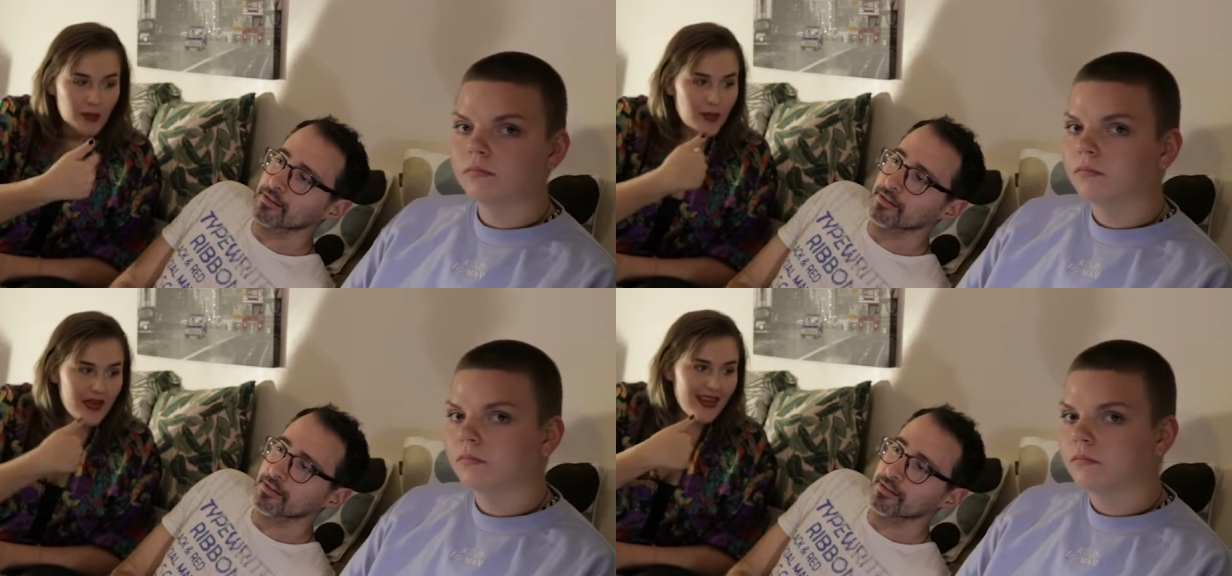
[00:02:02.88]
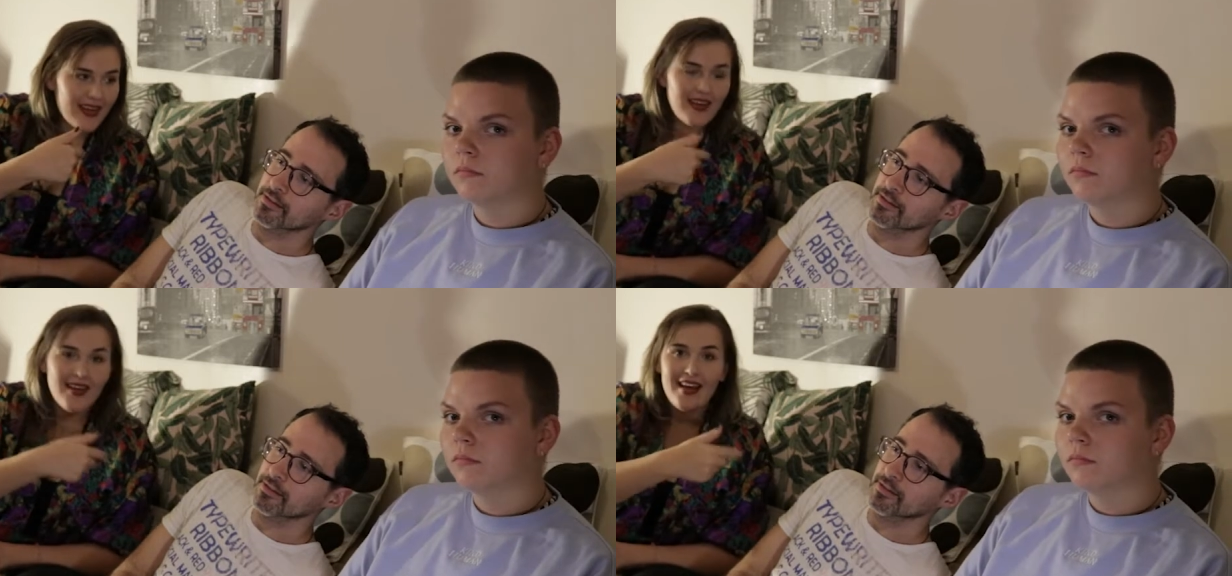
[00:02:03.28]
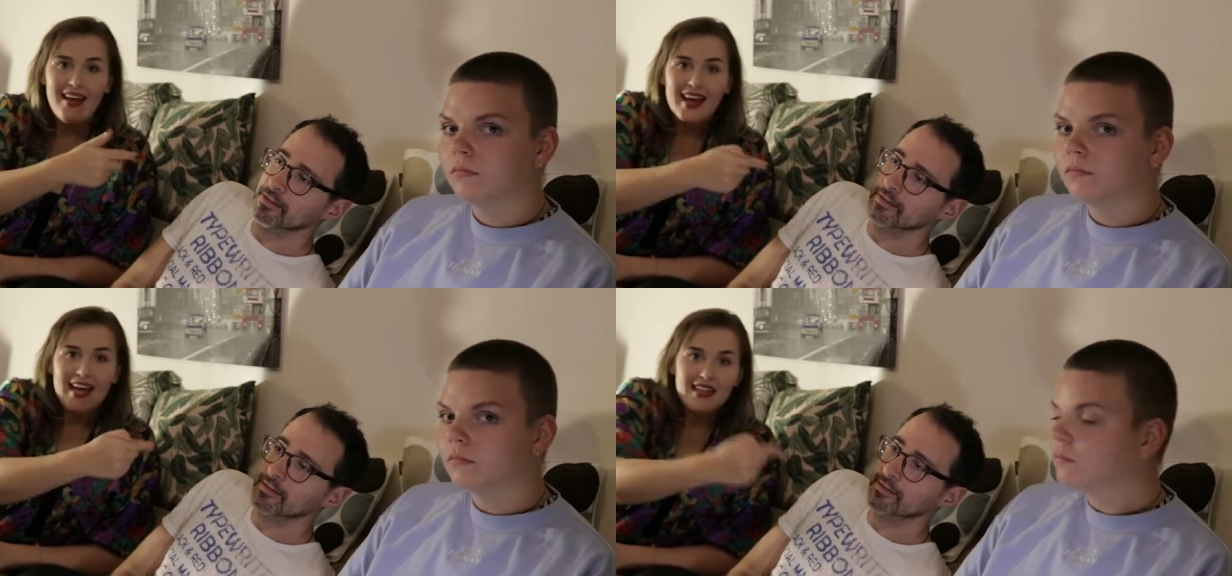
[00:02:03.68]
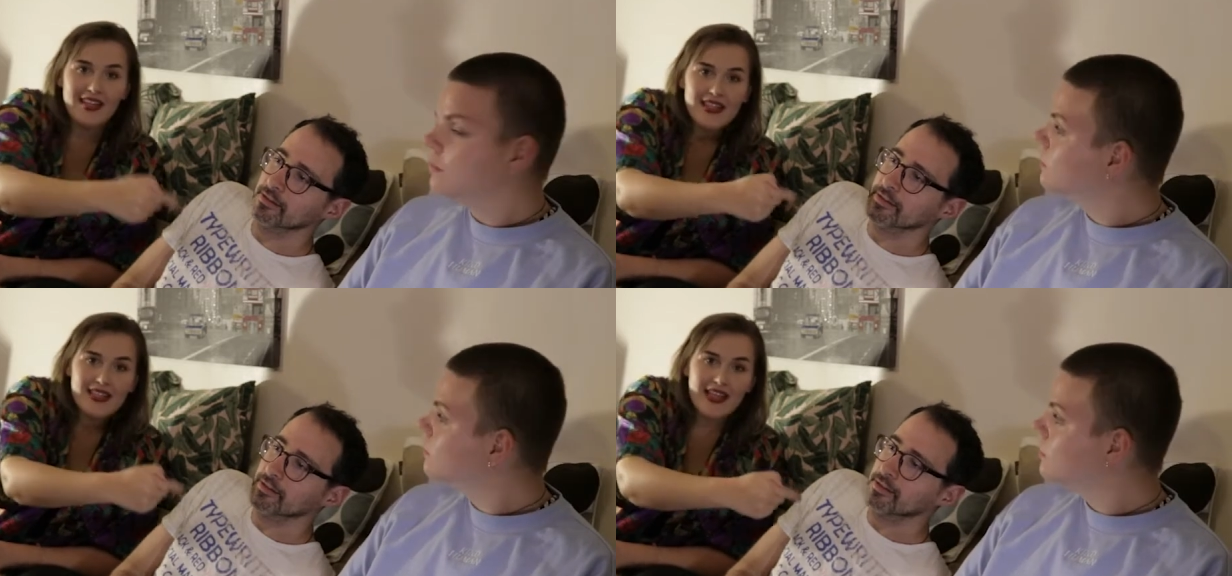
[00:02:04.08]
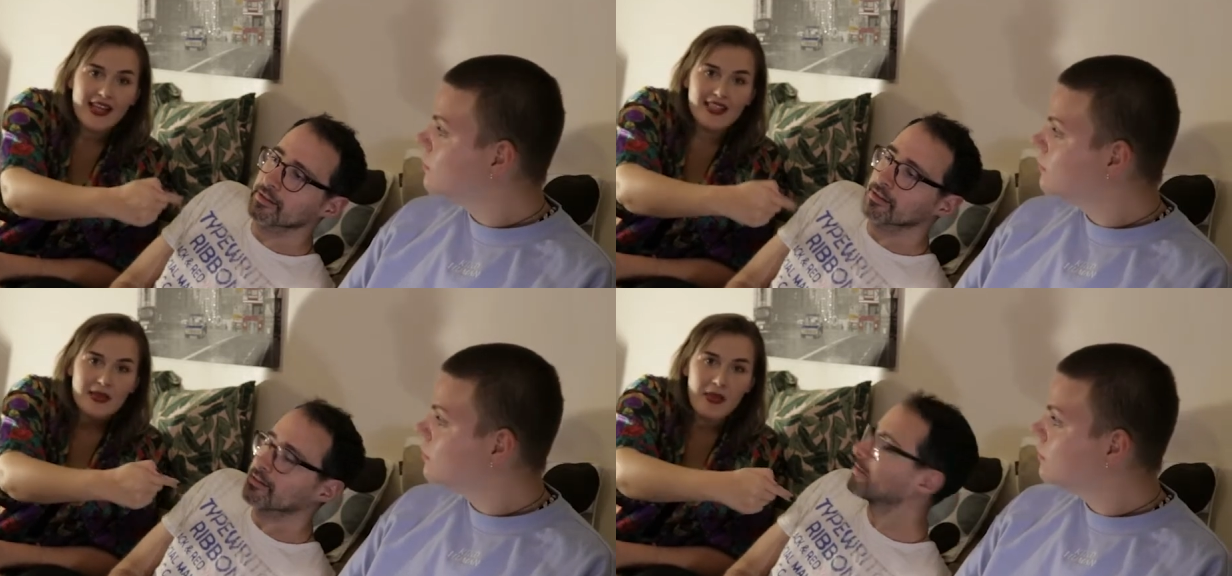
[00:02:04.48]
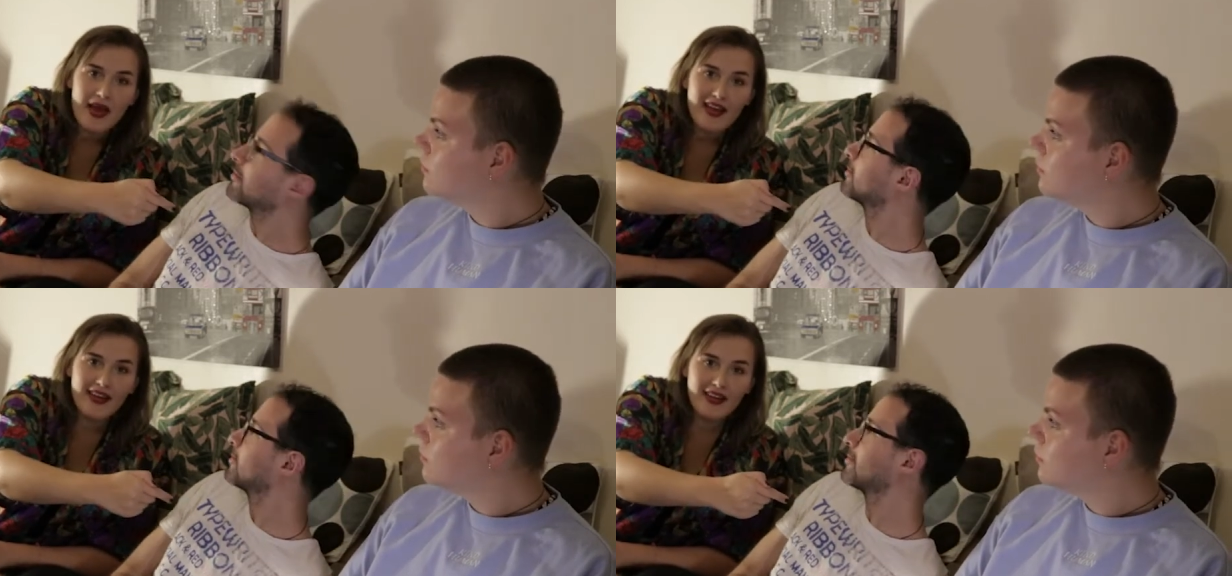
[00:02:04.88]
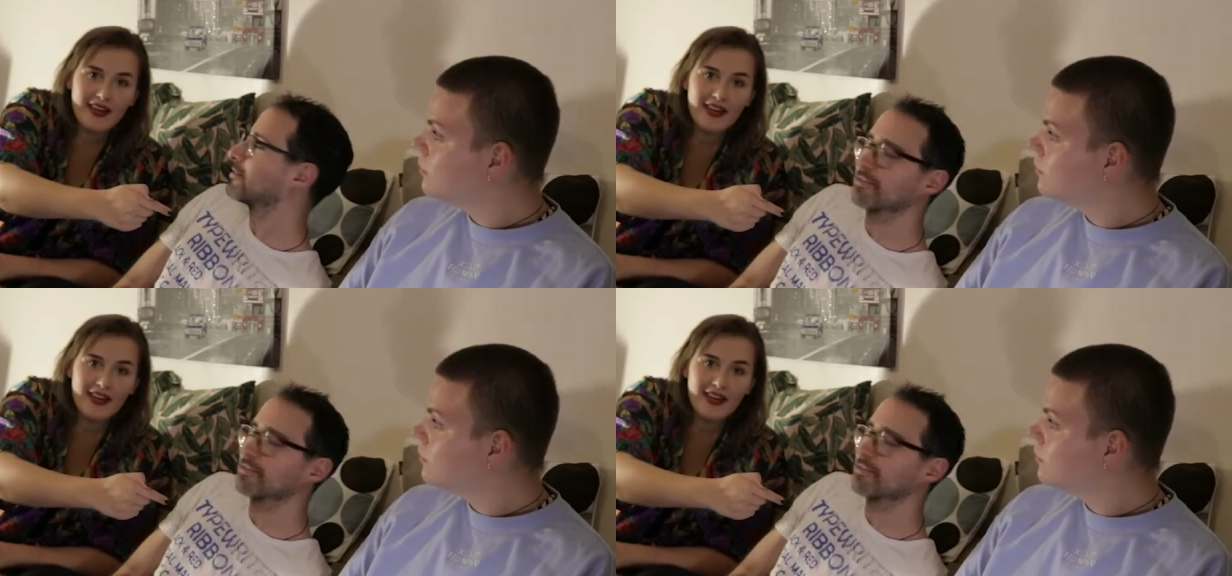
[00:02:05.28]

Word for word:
Speaker 1: me, and this sexy man,